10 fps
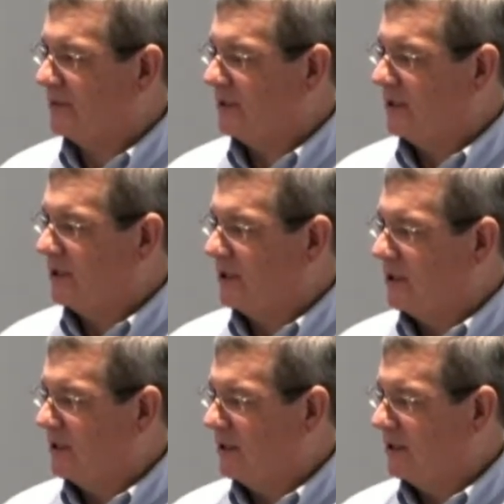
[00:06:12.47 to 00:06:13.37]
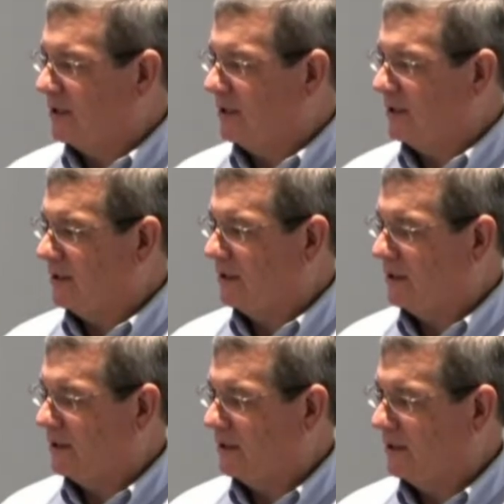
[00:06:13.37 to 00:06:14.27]

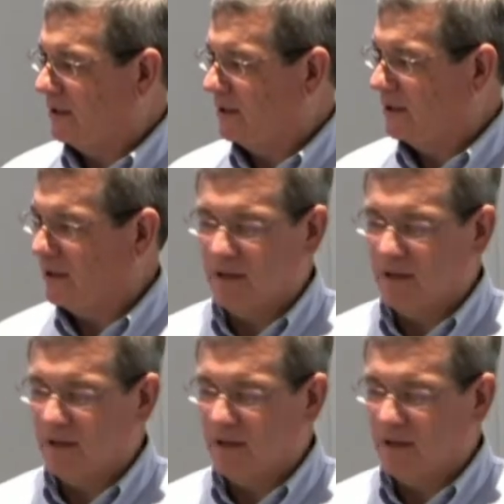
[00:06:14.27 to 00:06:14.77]
Nothing is said.